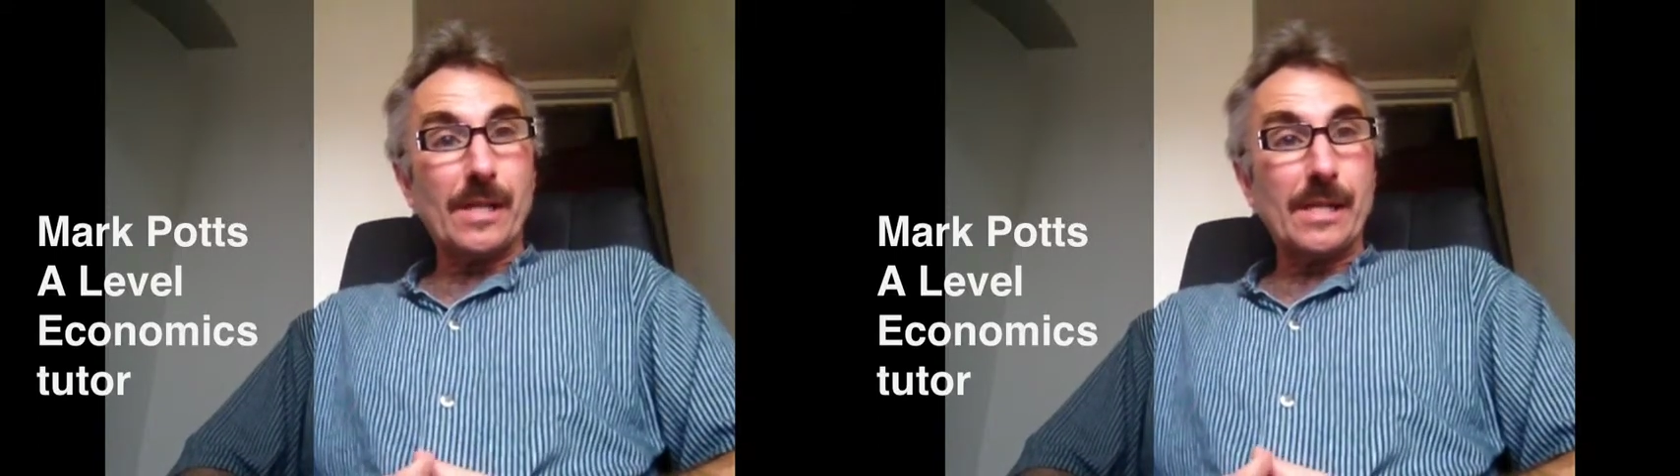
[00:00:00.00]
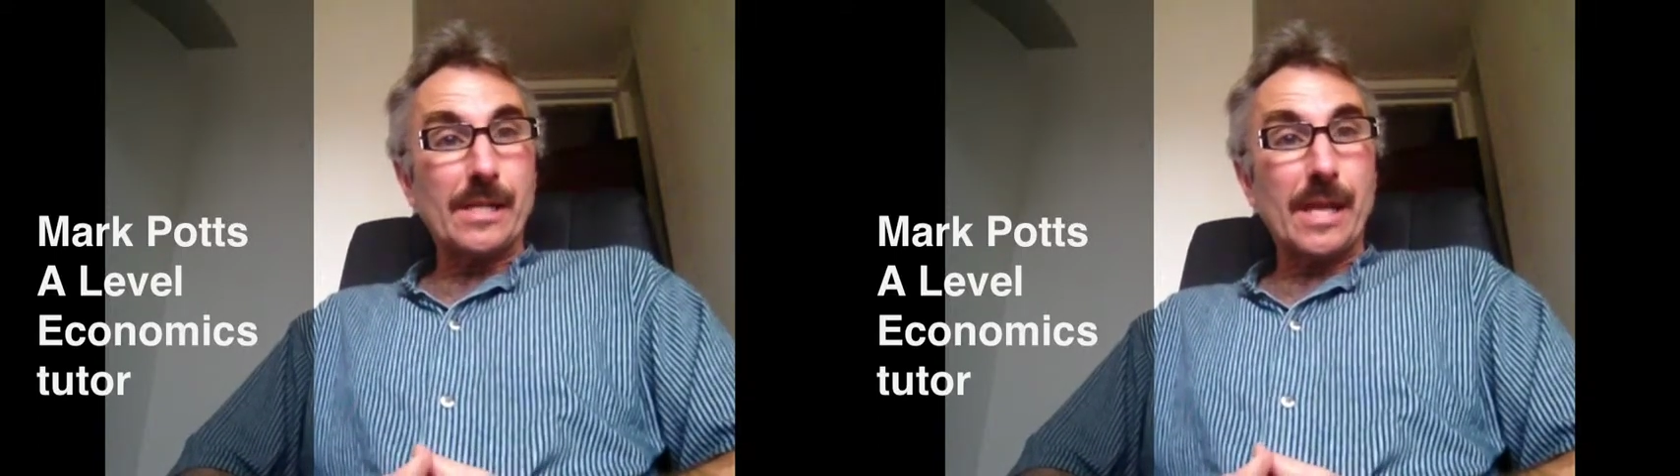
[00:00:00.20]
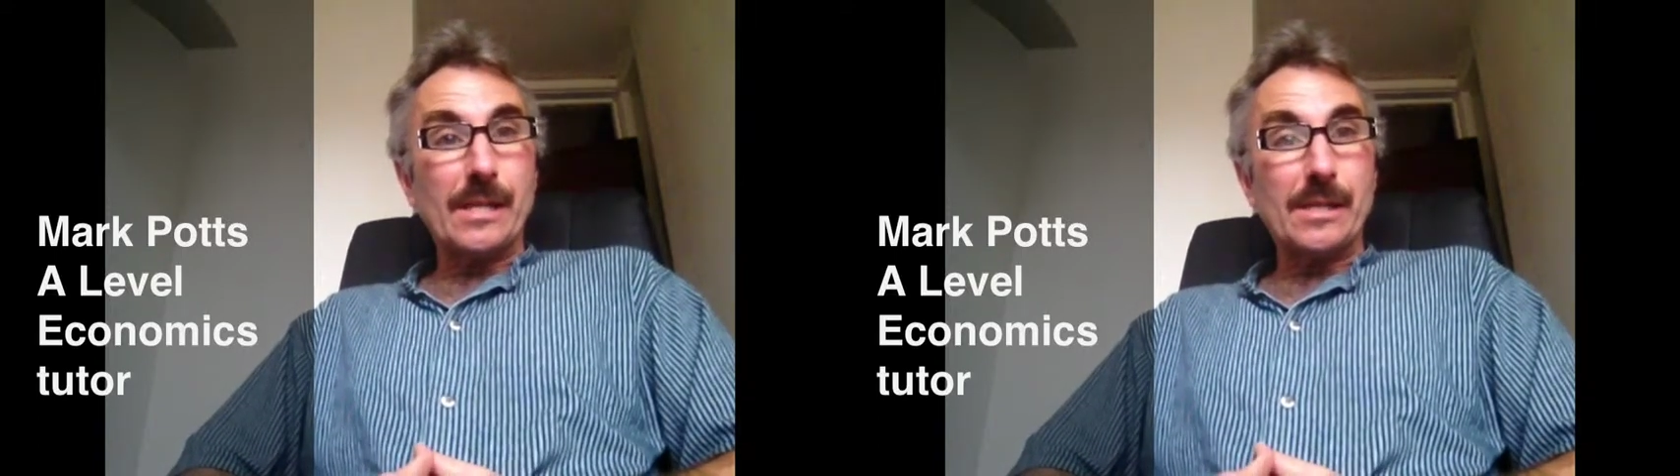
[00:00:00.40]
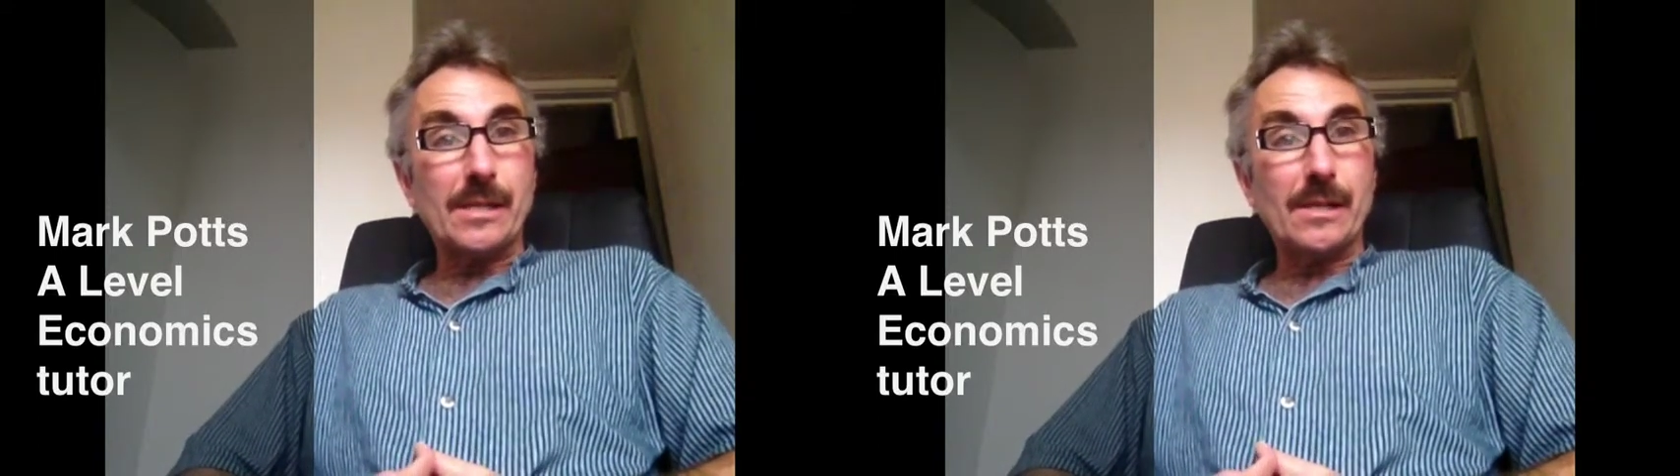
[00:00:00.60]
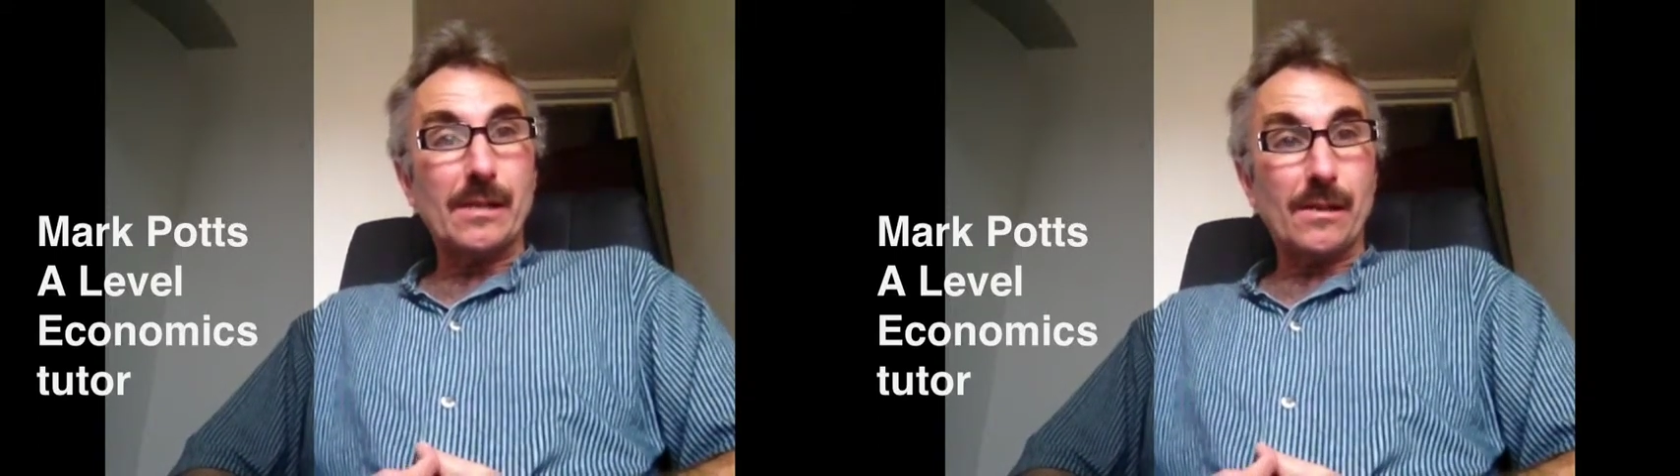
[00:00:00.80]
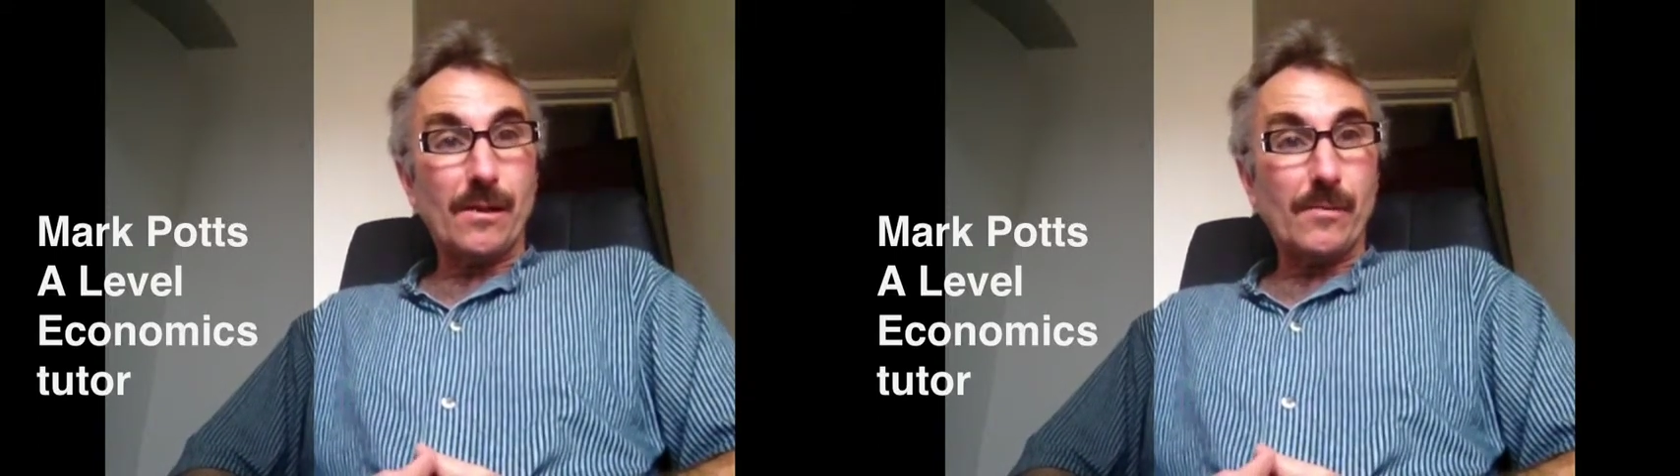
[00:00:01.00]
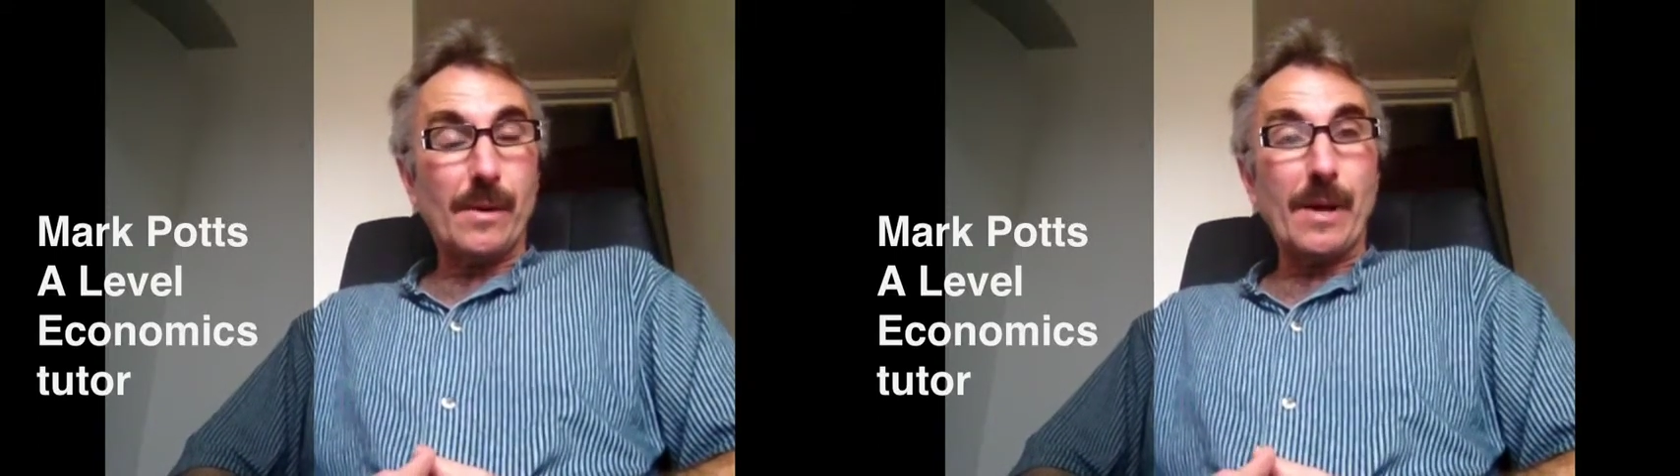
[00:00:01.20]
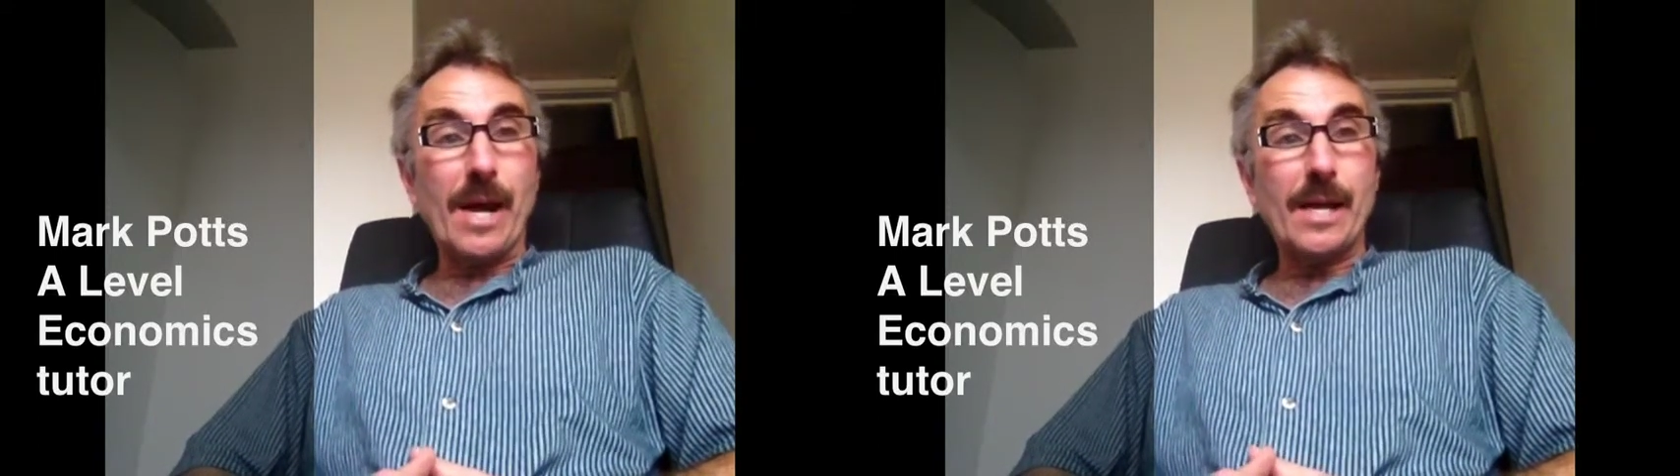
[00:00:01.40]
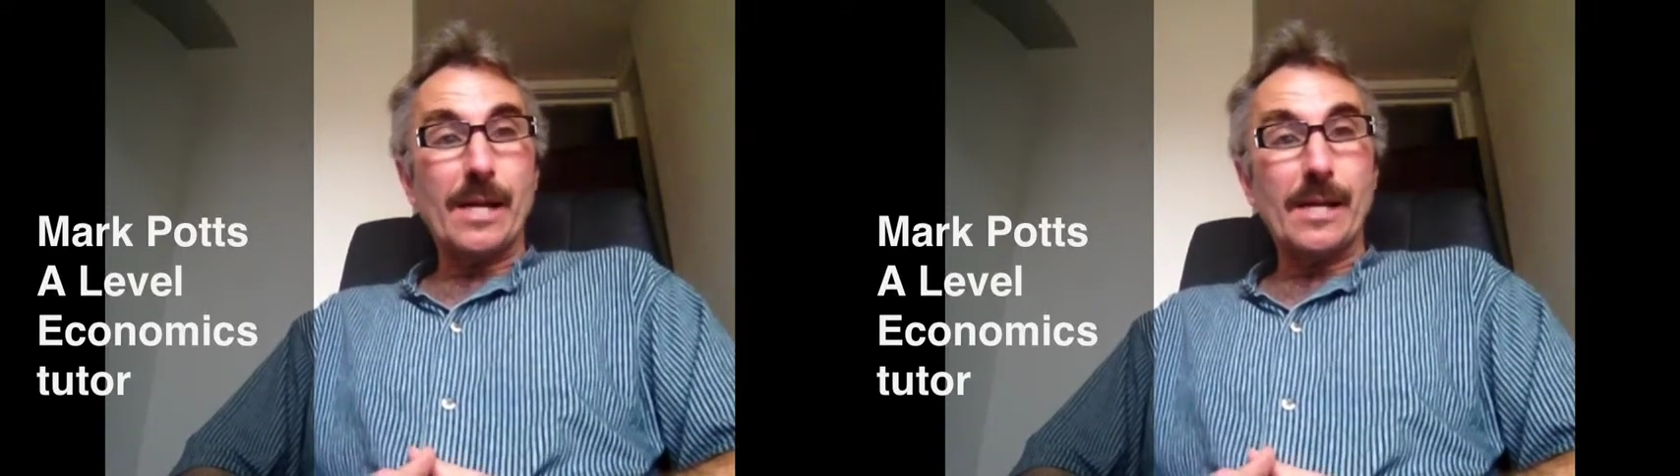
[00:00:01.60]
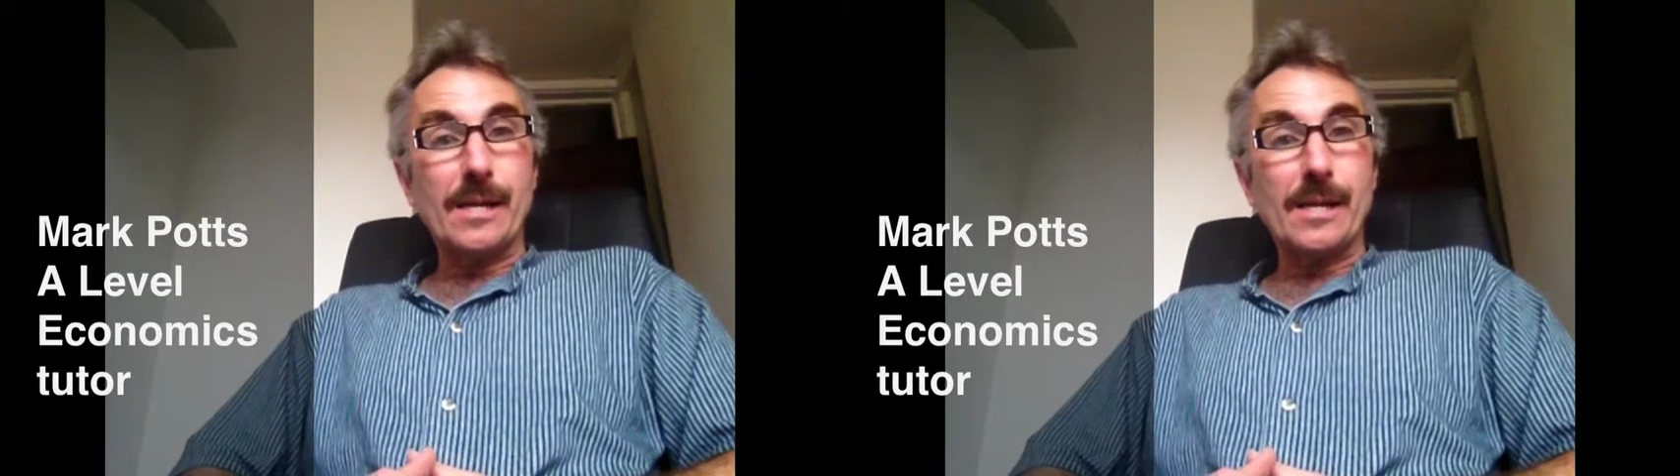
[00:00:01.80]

extends a long way back,